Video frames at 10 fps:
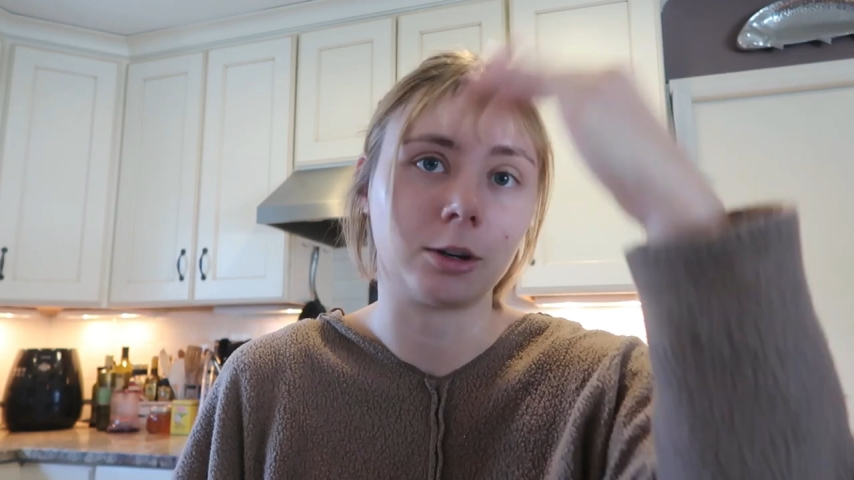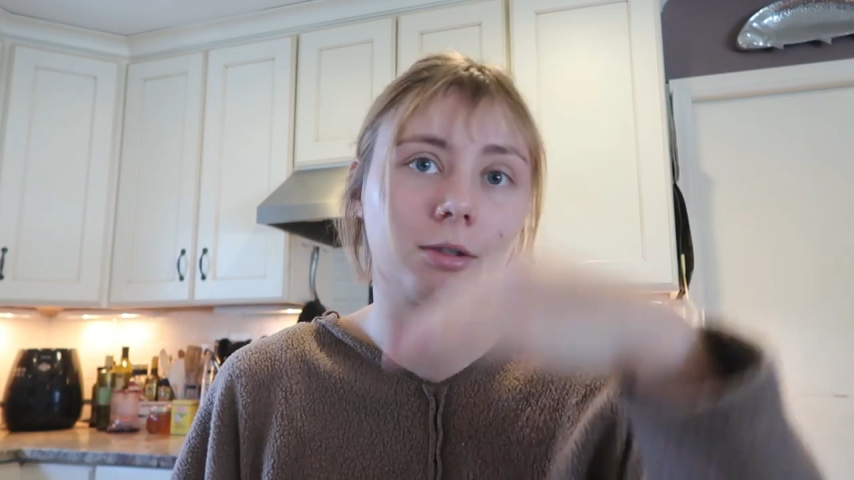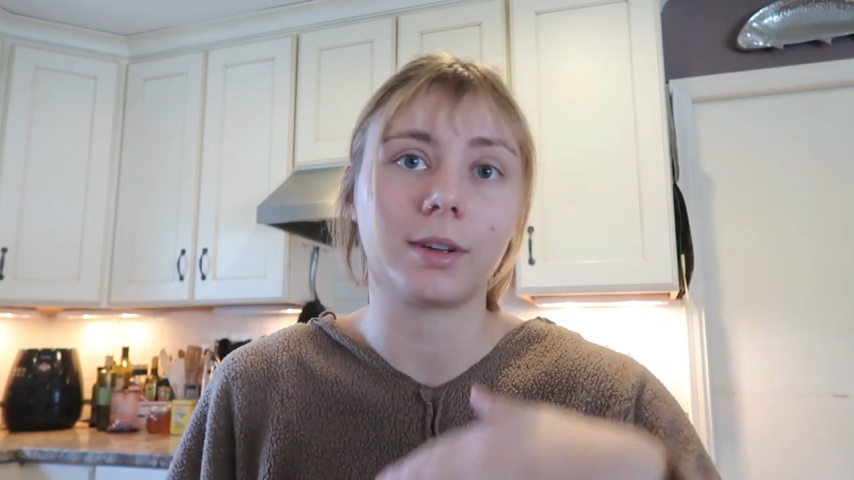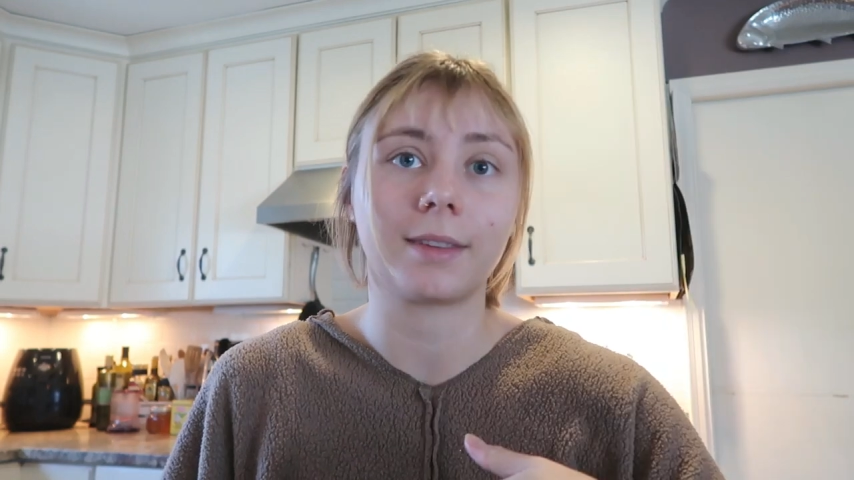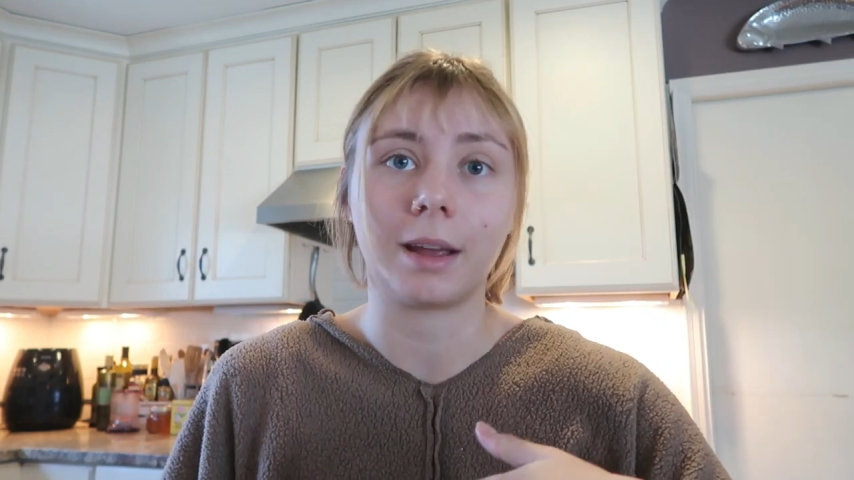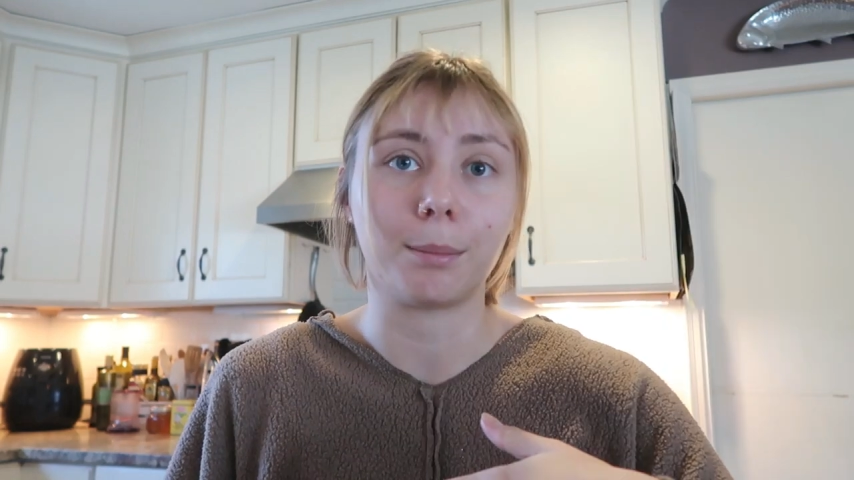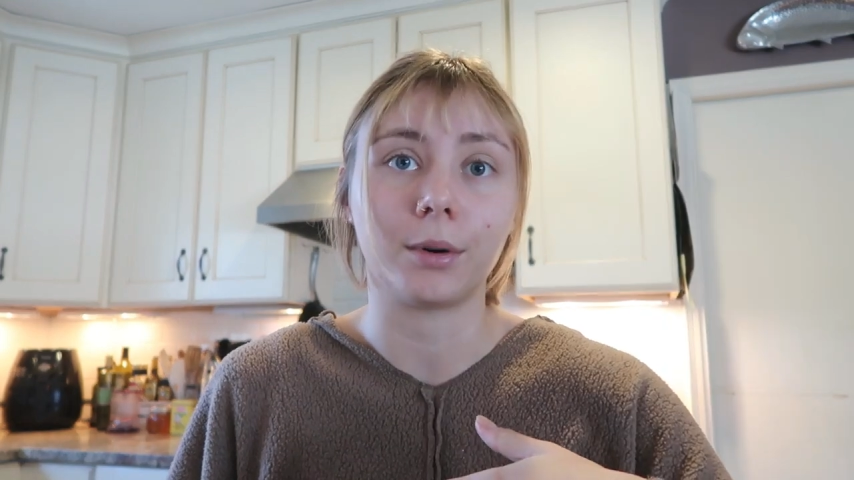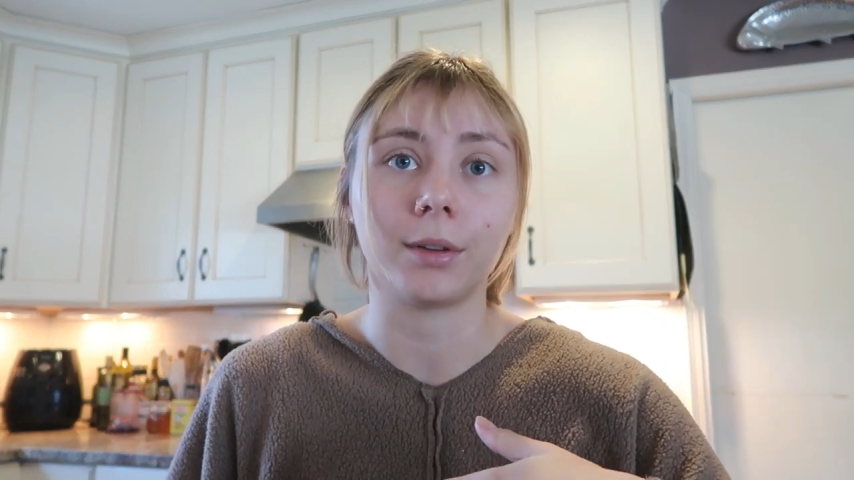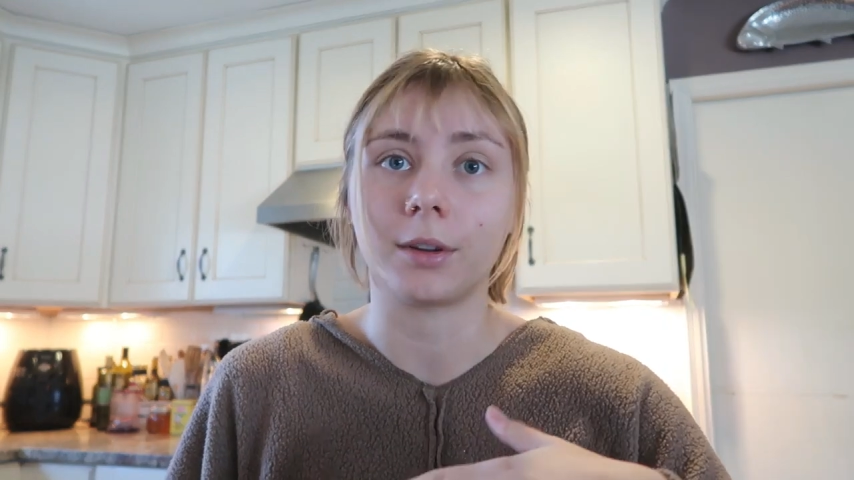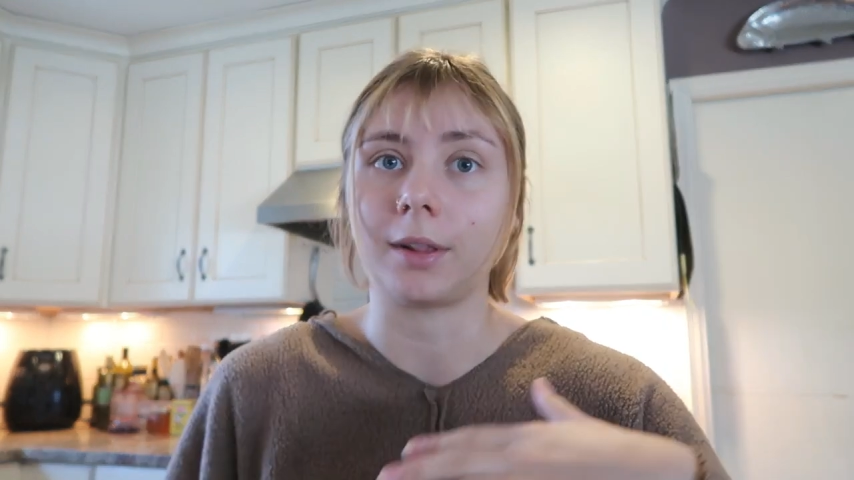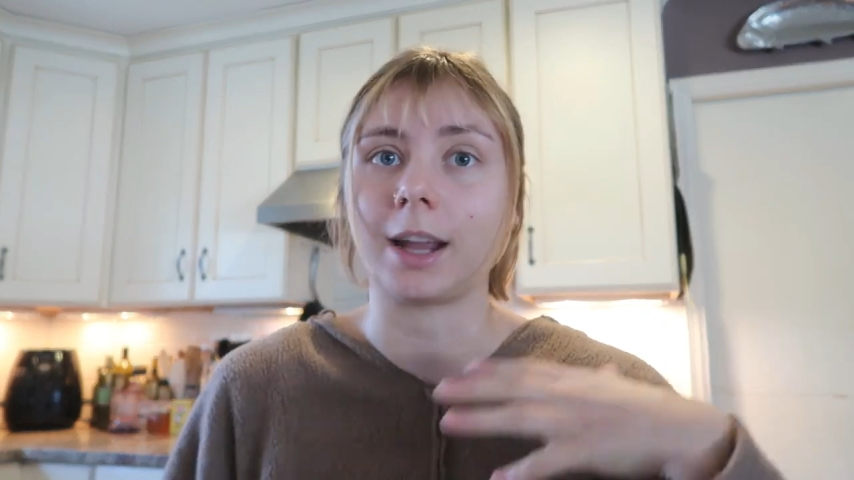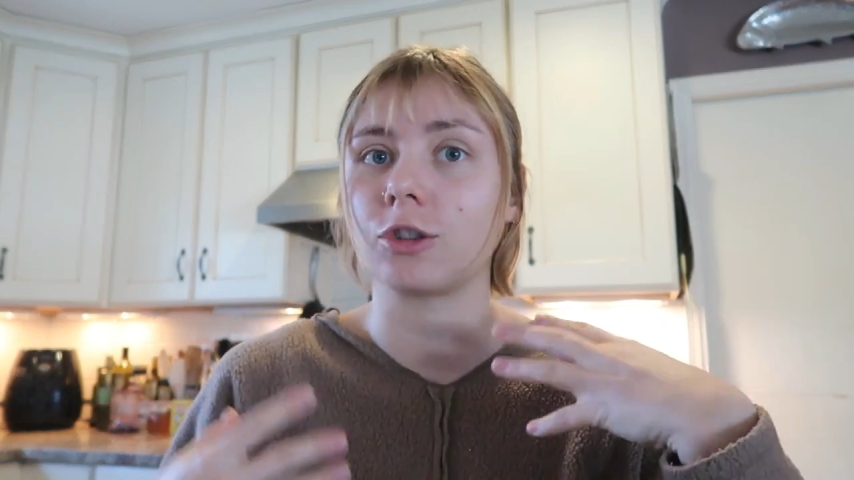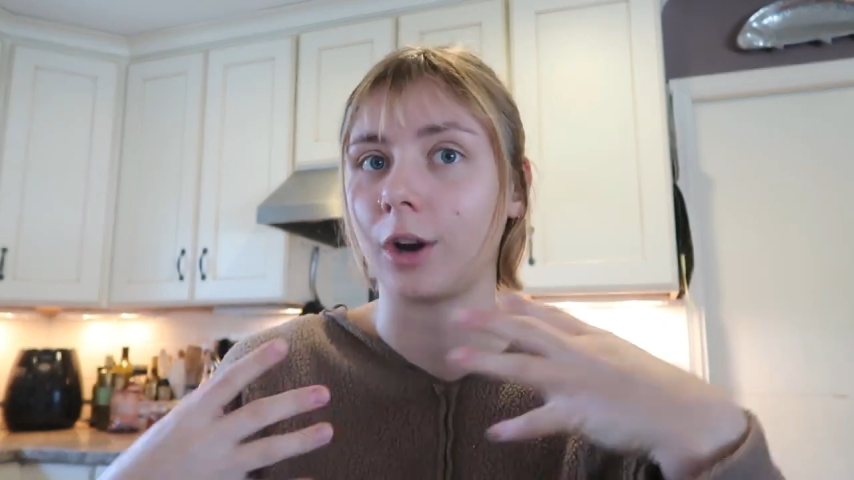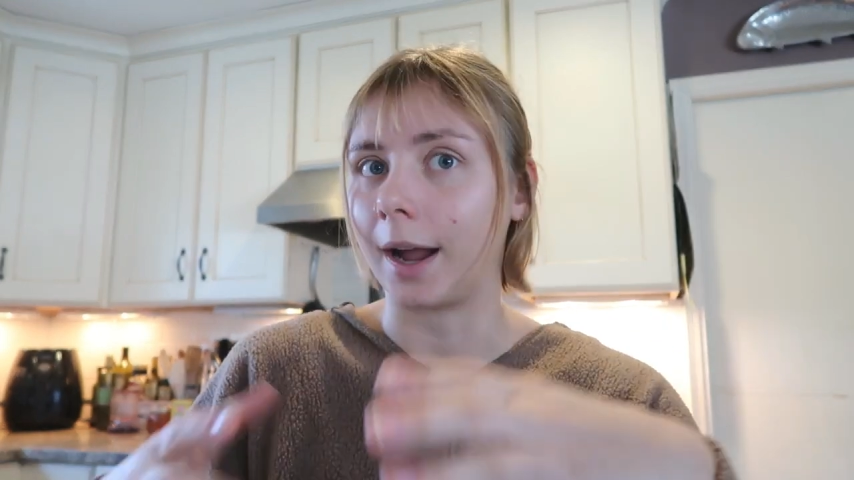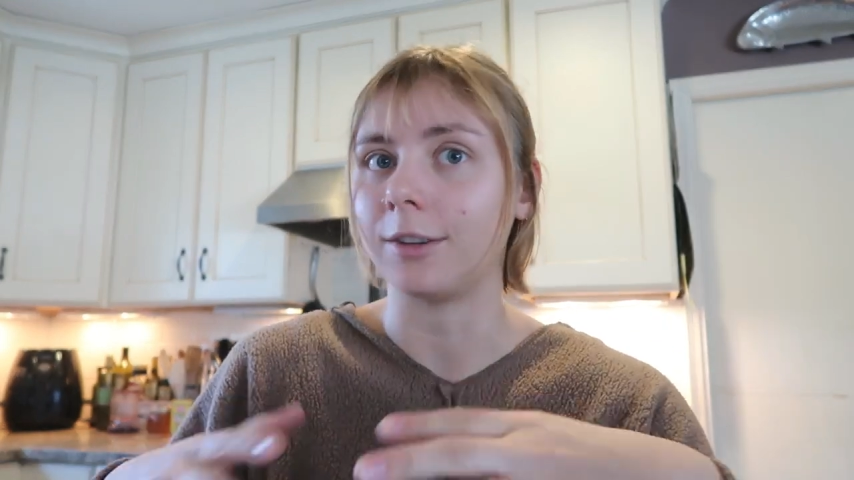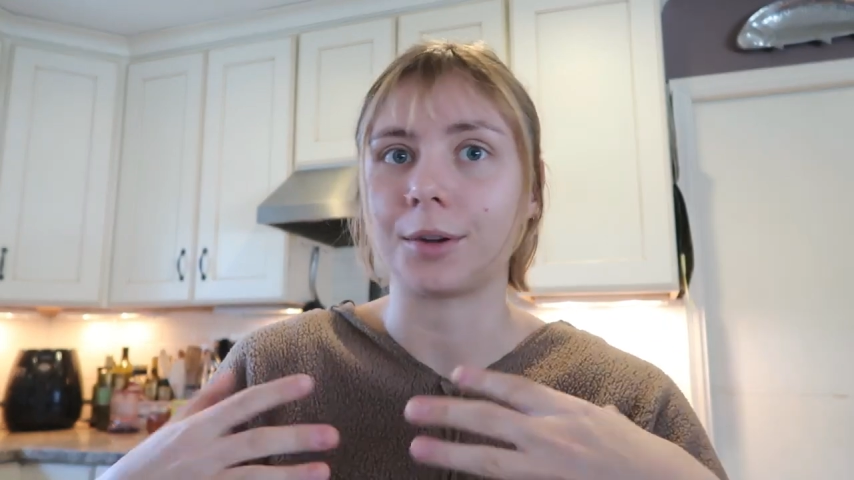bunch of examples or like tried